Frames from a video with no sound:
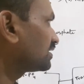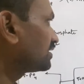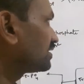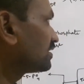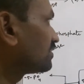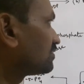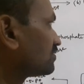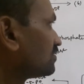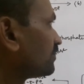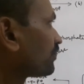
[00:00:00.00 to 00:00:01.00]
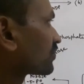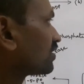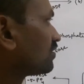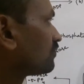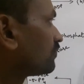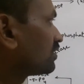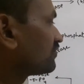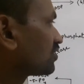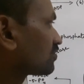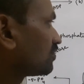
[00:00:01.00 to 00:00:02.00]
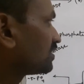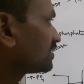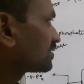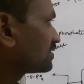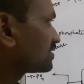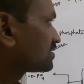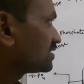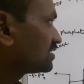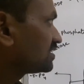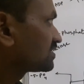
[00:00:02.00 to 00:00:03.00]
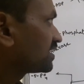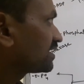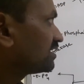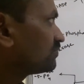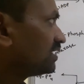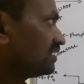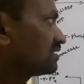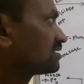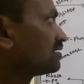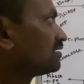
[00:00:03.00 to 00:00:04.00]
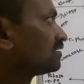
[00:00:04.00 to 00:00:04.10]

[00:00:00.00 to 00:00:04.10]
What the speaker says: Here why we are calling it as a C3 cycle means